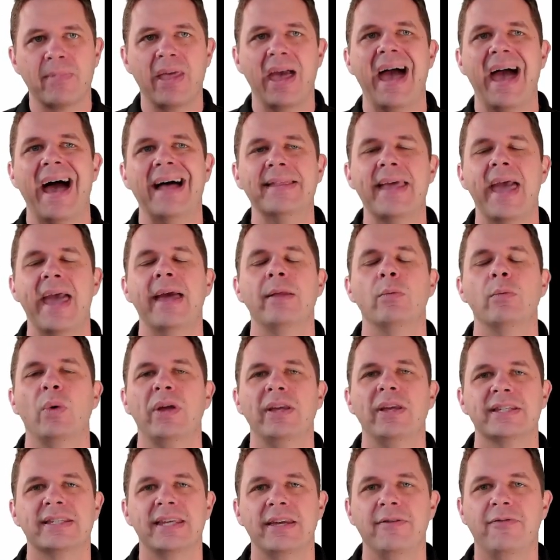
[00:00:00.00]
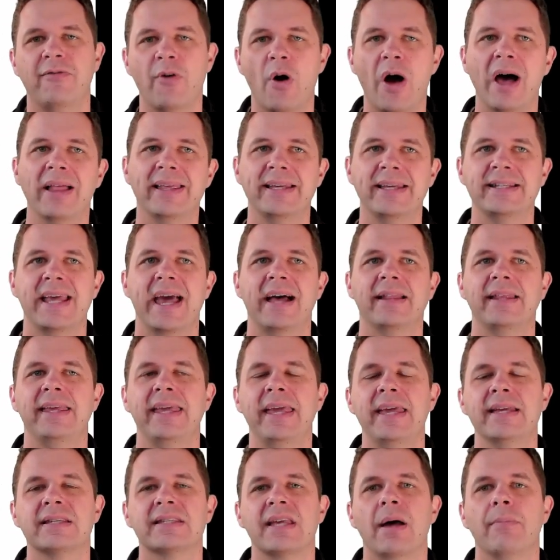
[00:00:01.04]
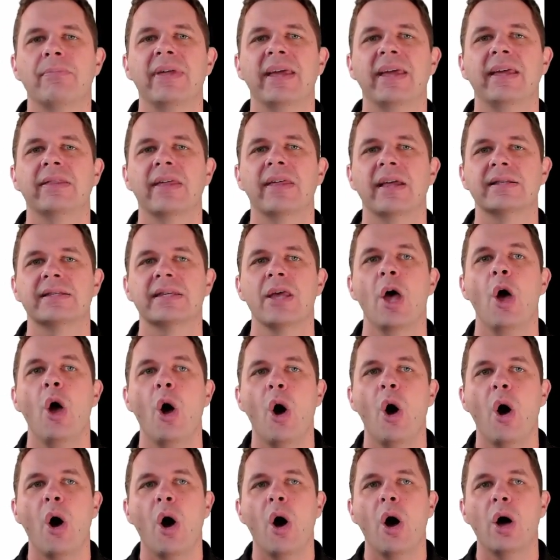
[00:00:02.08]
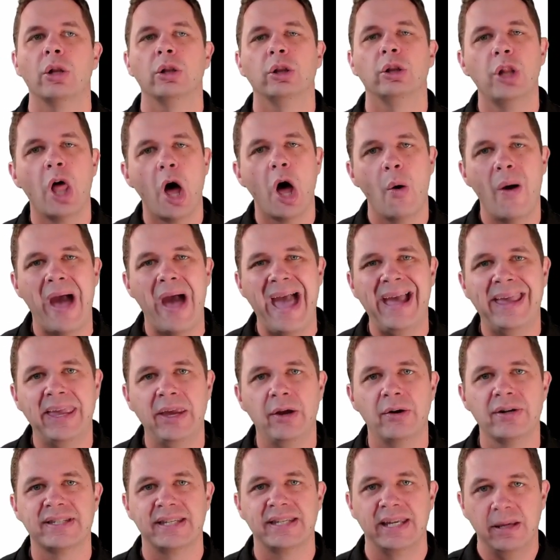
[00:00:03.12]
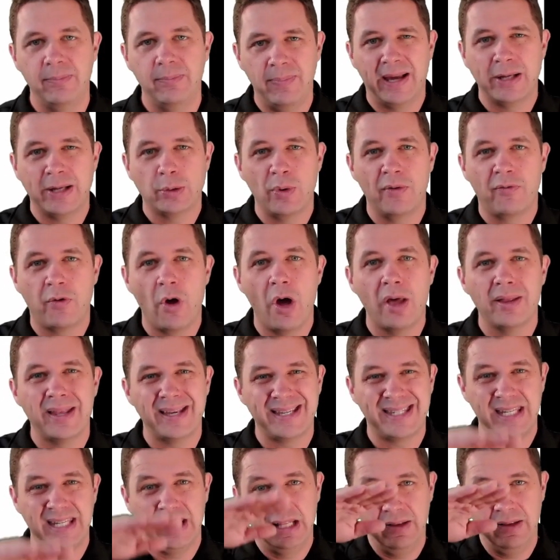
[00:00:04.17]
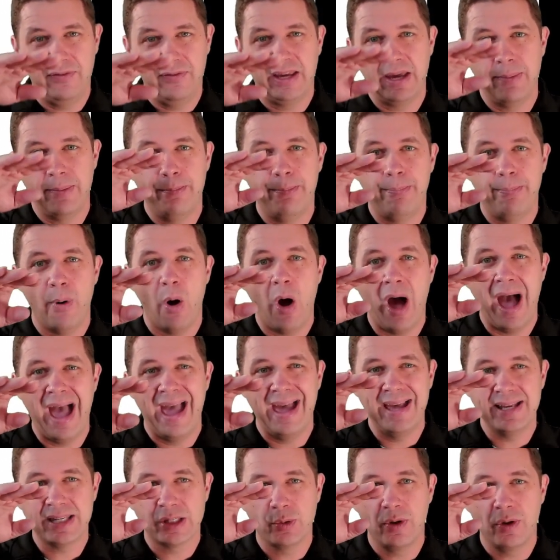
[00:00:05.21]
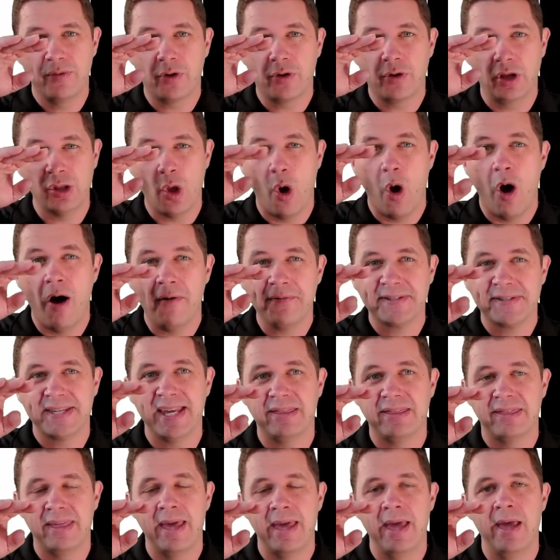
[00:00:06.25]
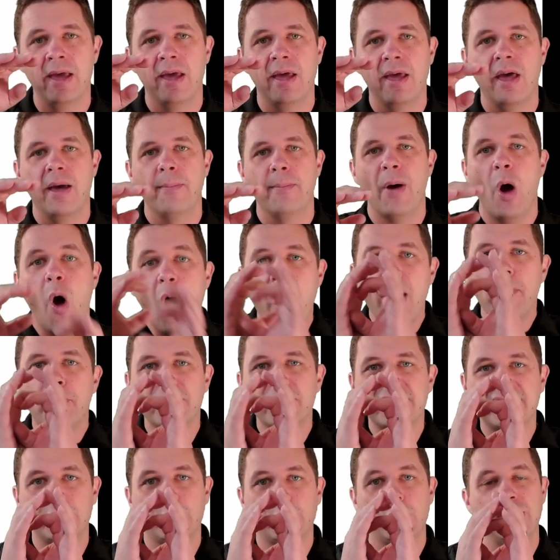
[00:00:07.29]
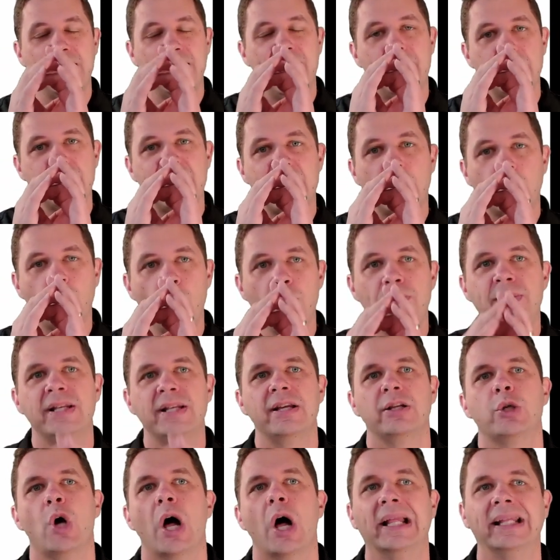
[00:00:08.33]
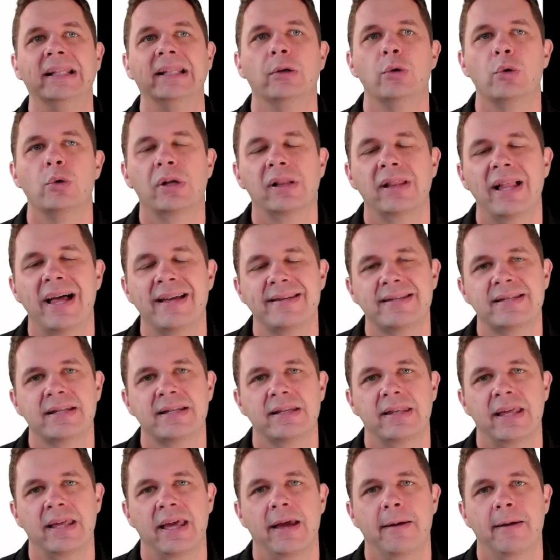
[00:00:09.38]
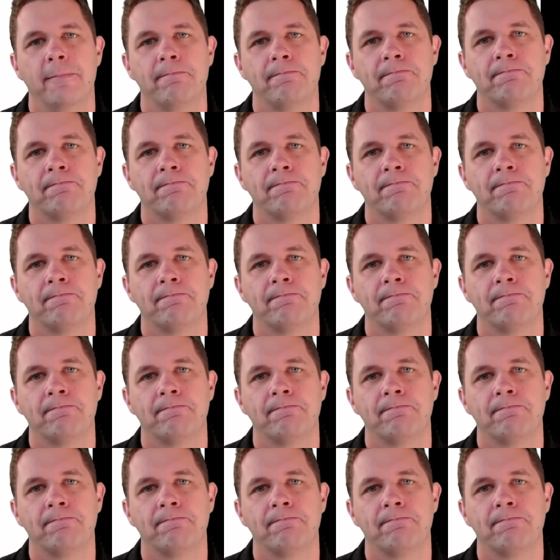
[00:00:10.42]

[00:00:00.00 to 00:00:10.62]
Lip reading: And then we see finally down here something that's low accuracy because we've got a significant bias. We've got an offset there, but high precision there, they're grouped in a tiny little cluster there.